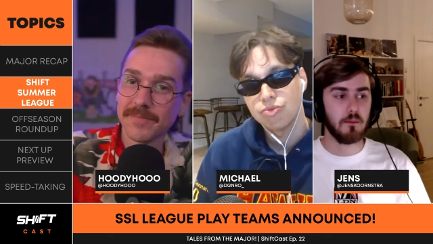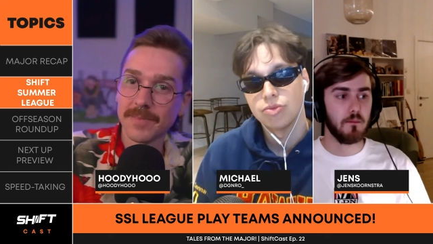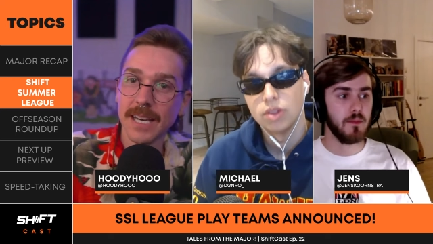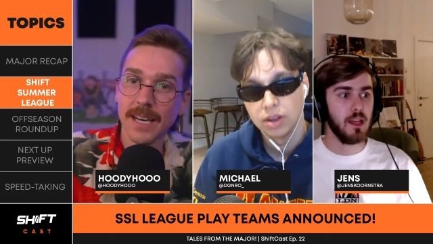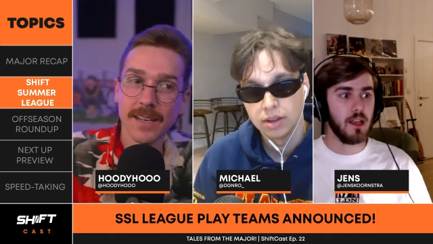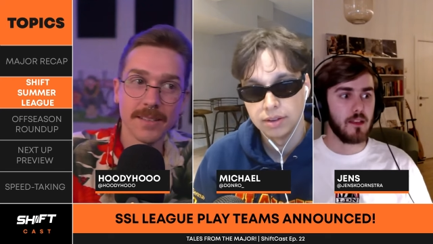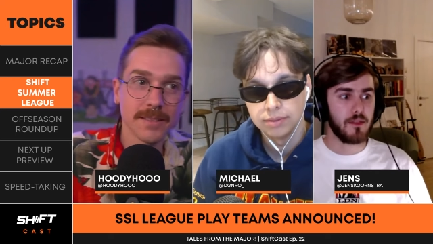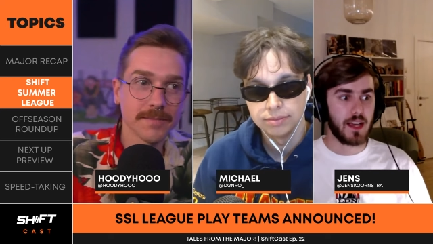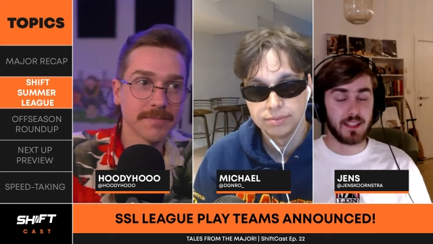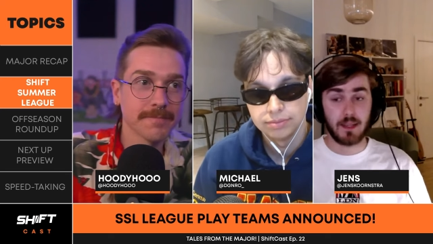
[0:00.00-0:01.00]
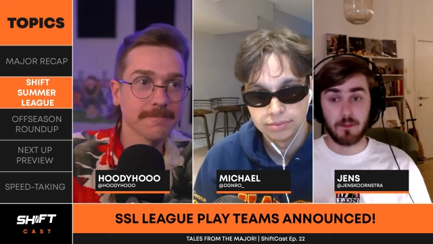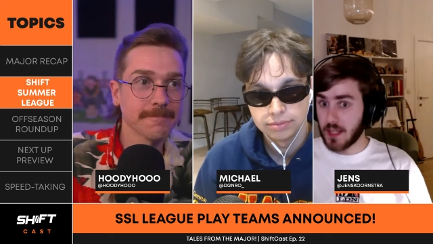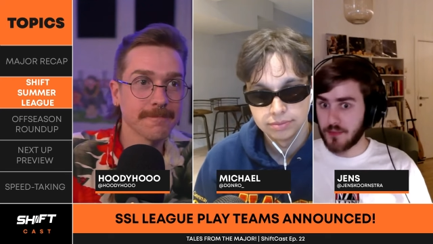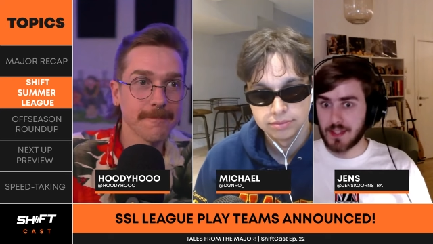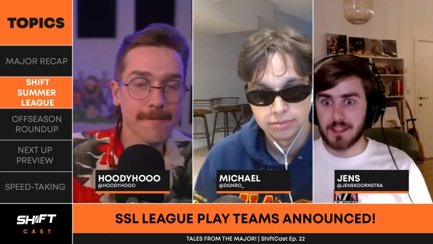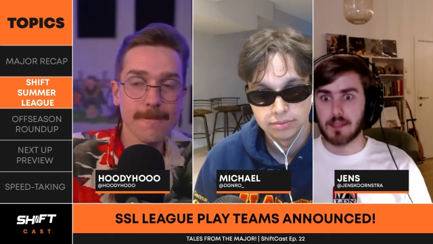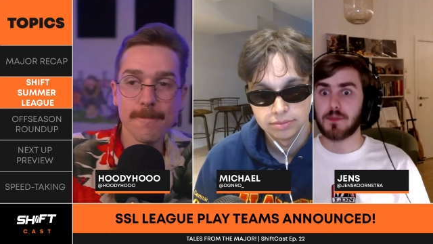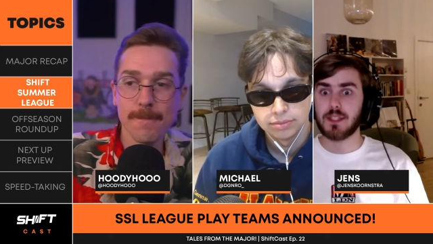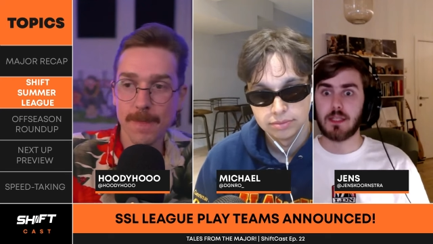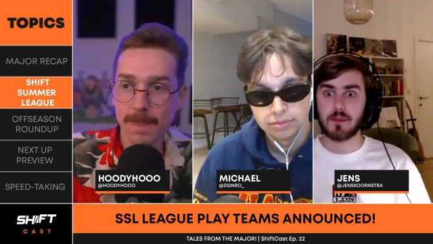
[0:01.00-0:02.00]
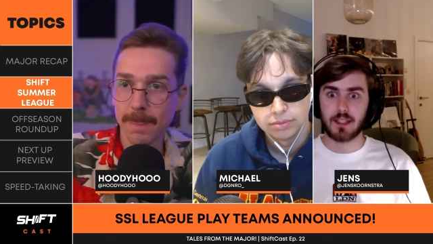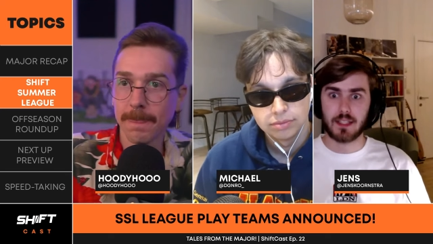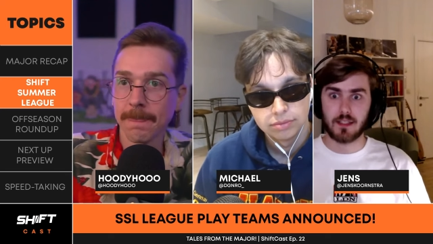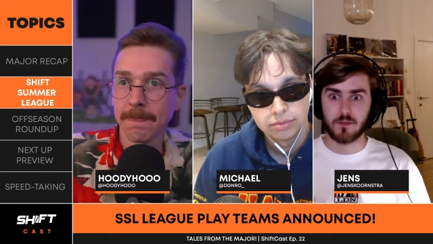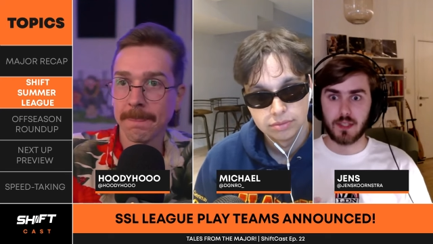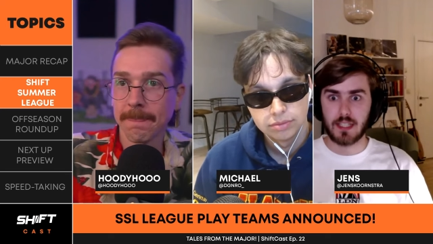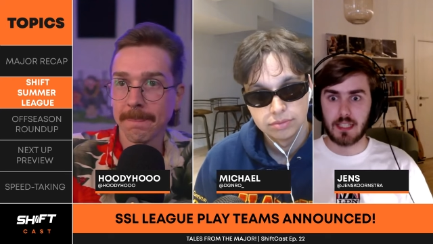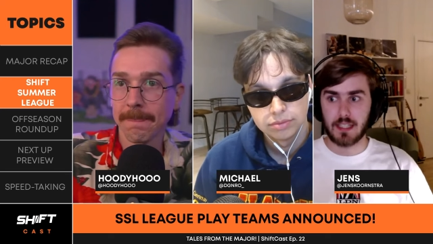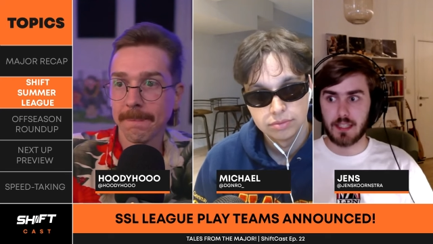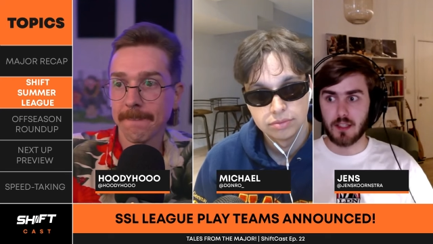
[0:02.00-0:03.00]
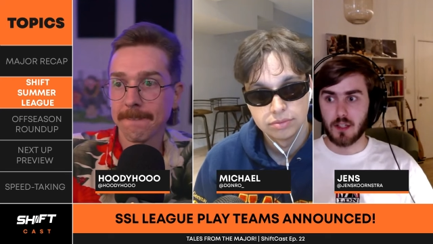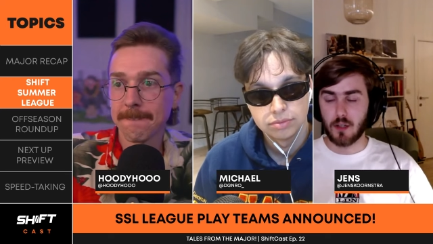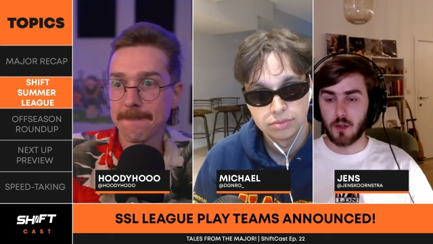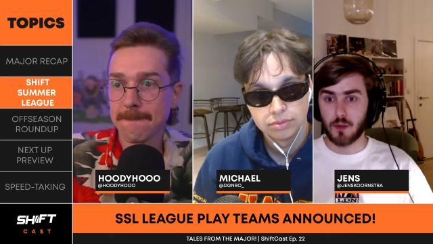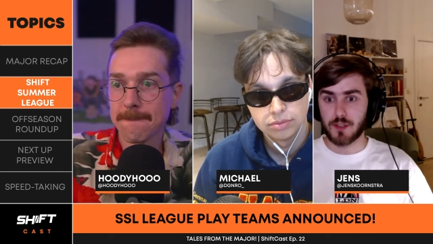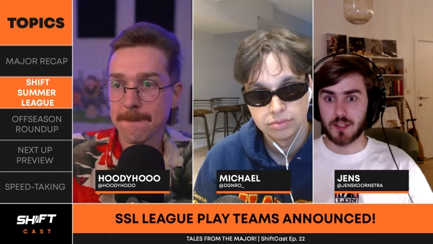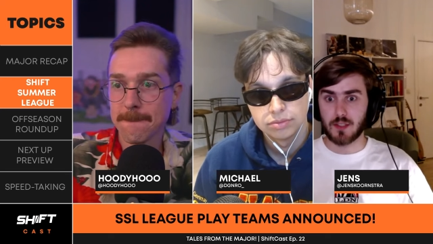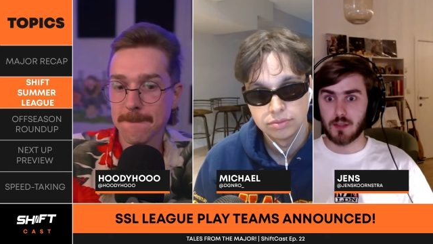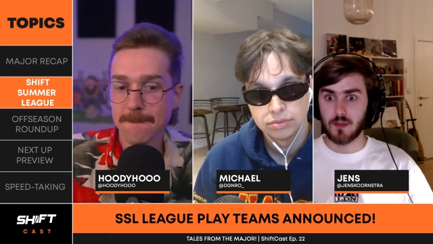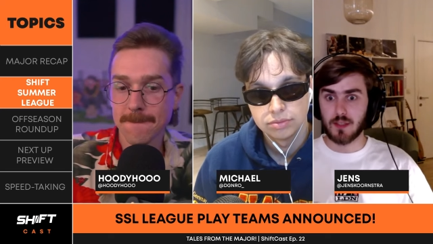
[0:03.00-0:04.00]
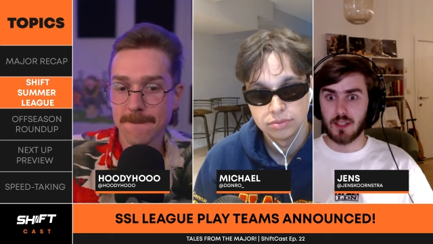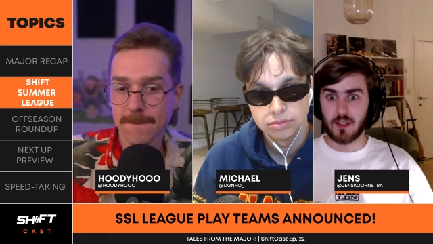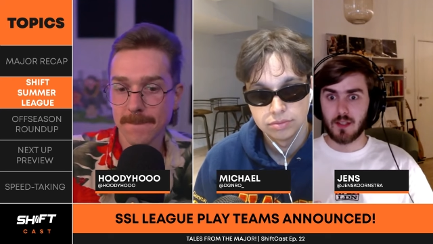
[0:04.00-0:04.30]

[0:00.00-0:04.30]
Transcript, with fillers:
Speaker 1: Yeah, it is. That can benefit some teams that mm-hmm. can really also